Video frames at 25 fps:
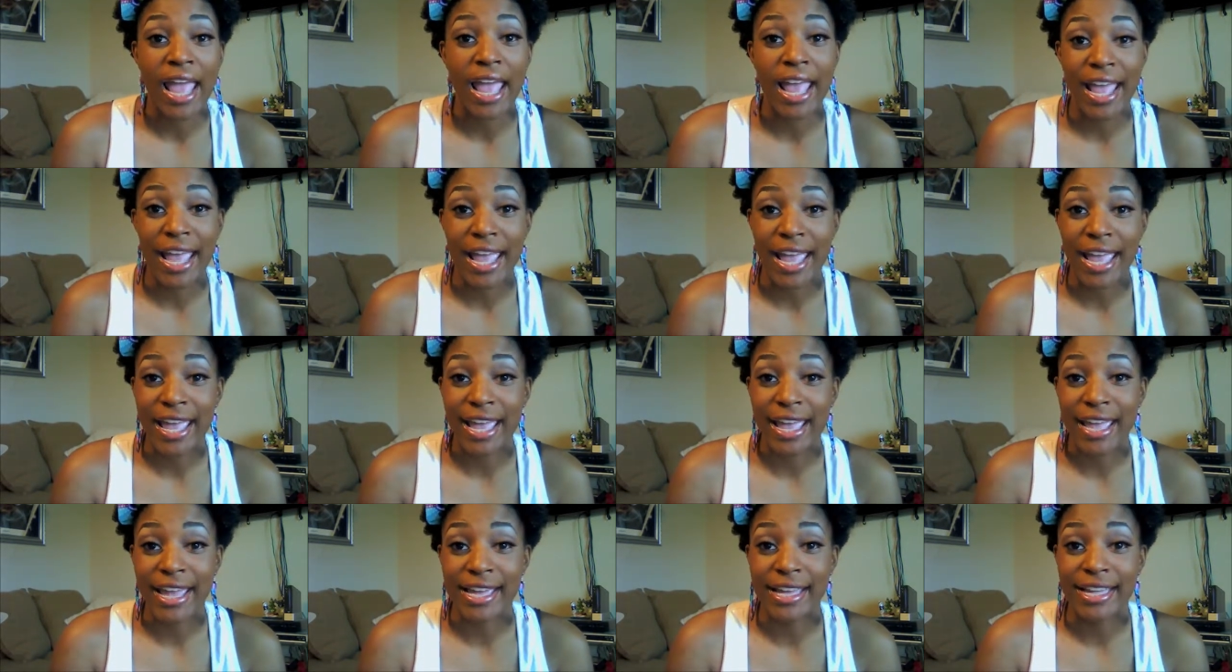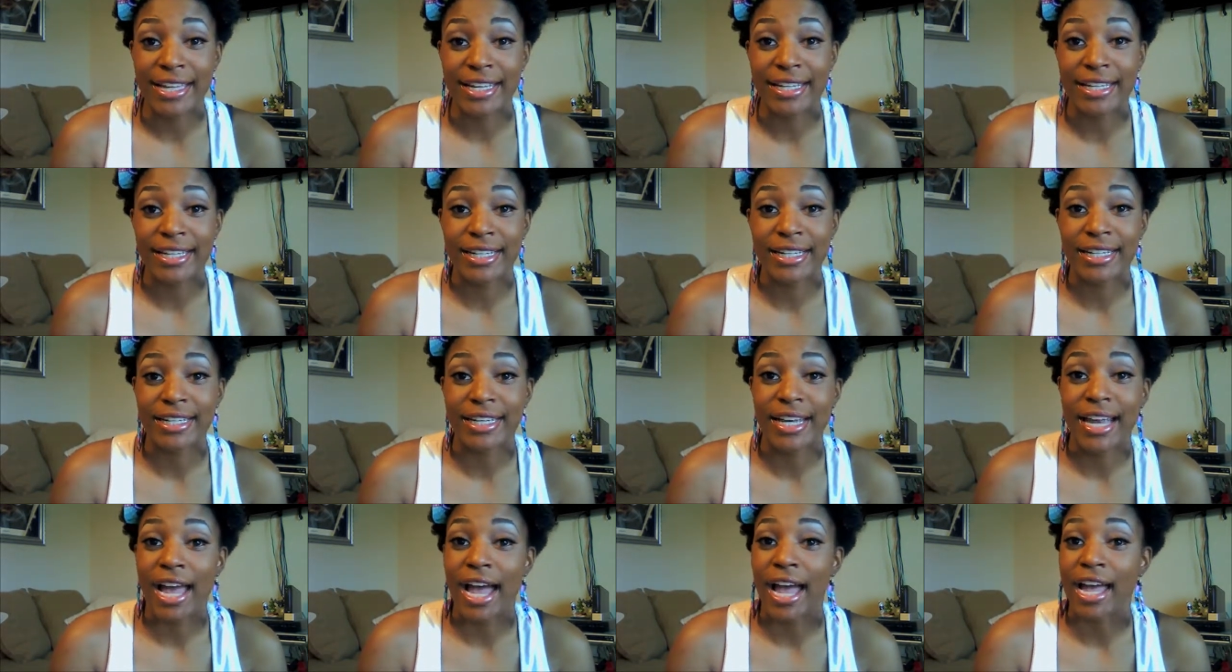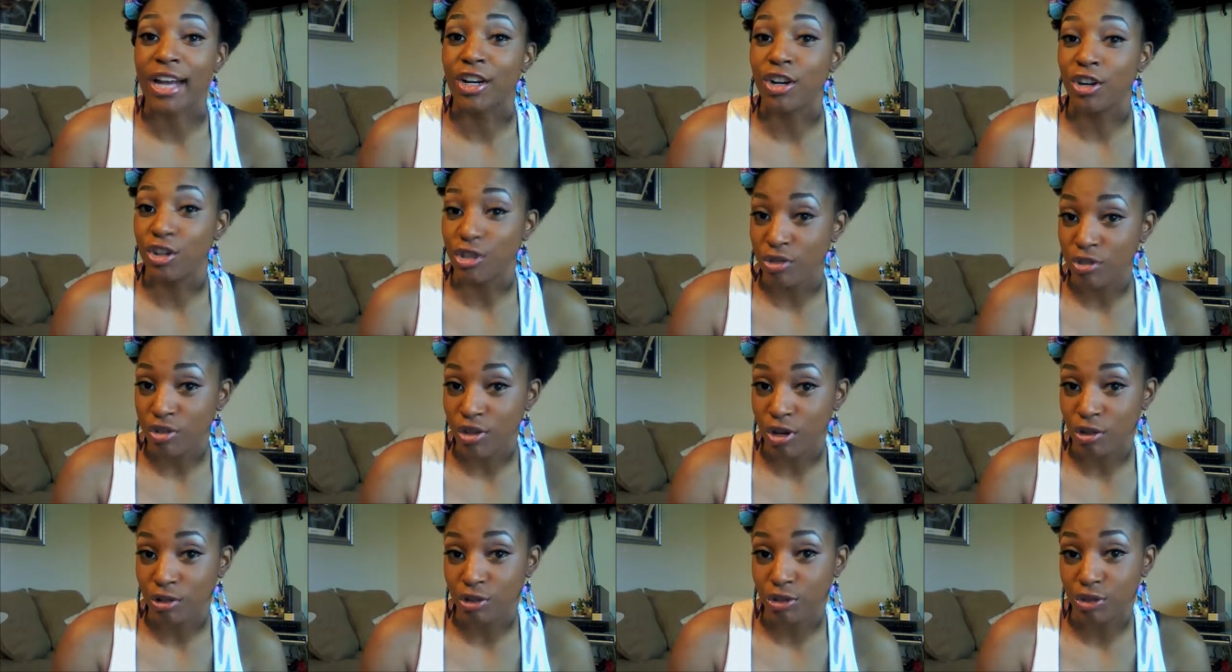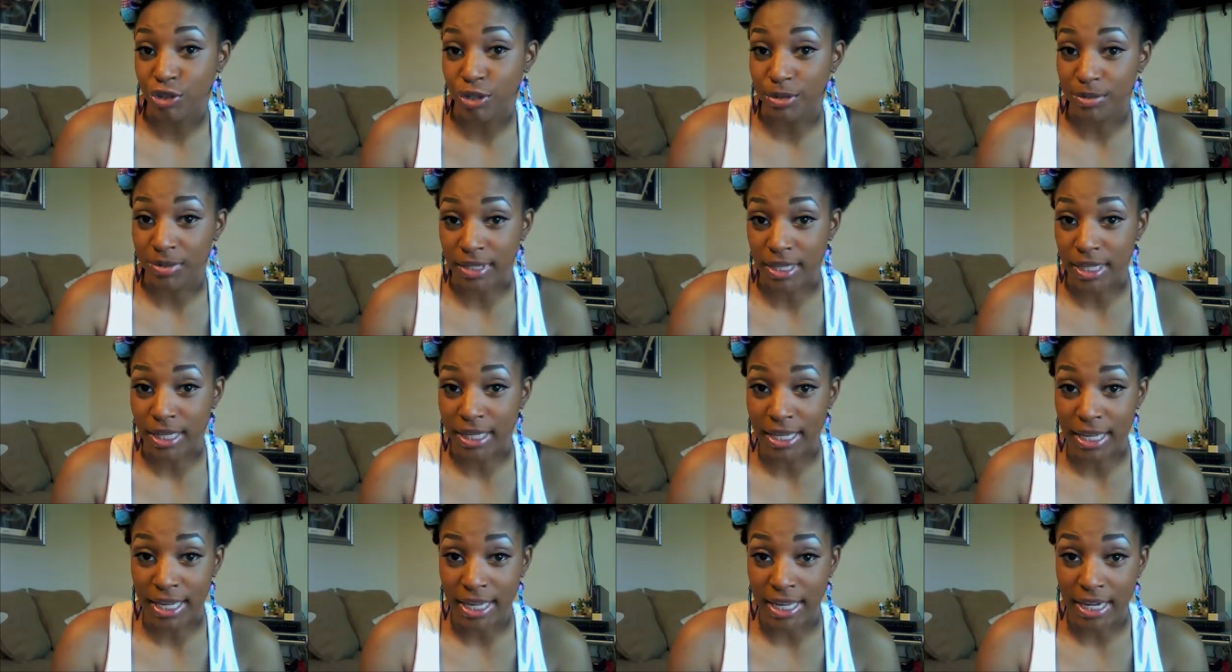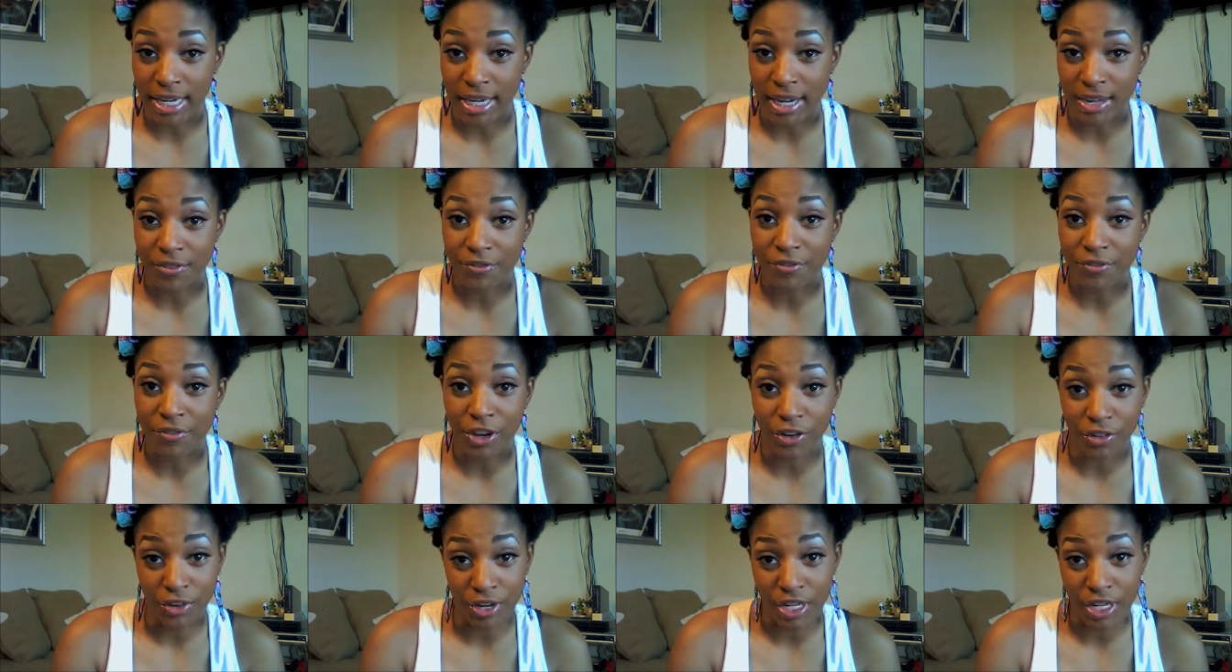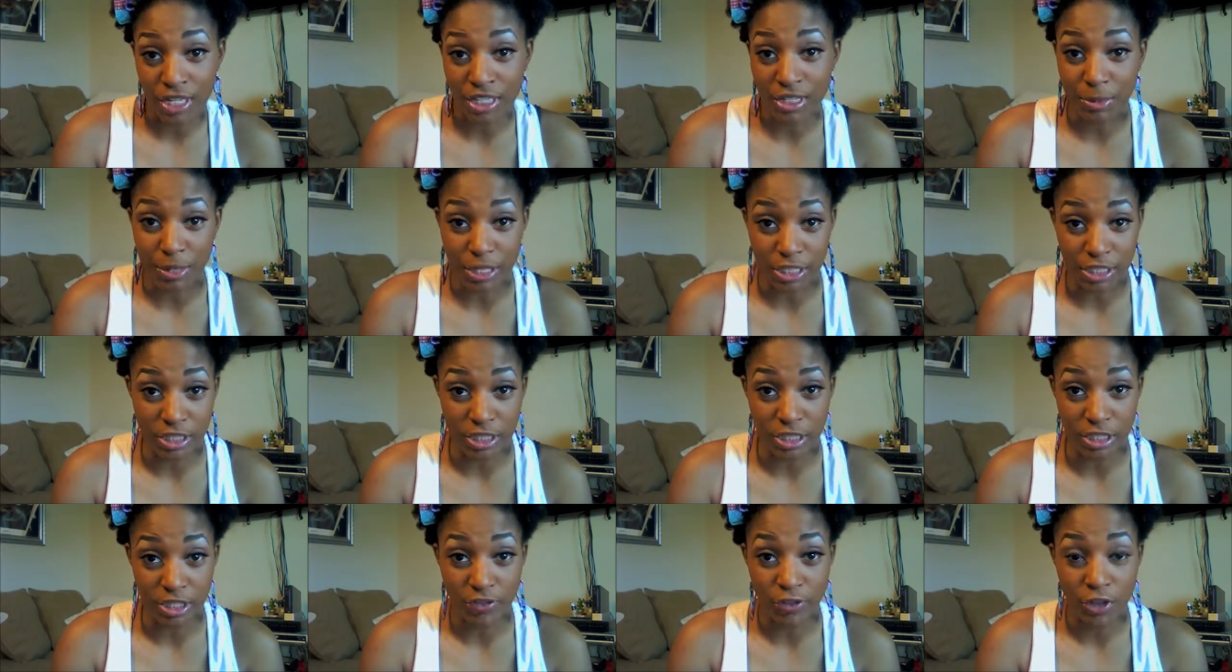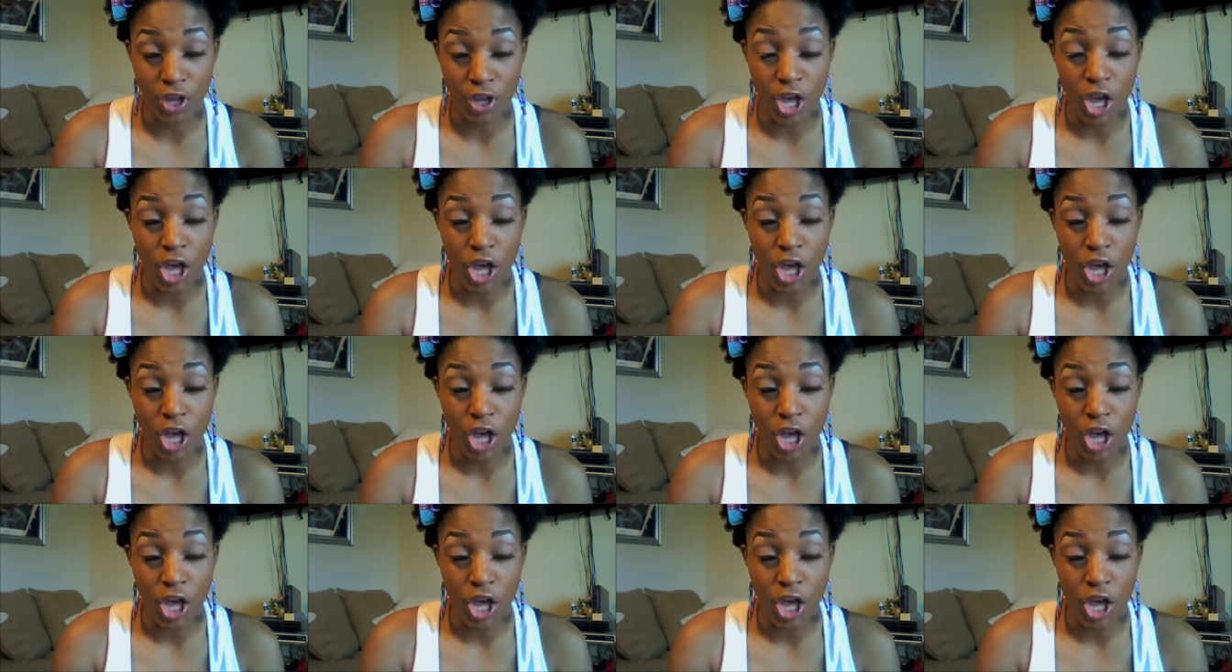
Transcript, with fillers: and I know you know strips can get very expensive.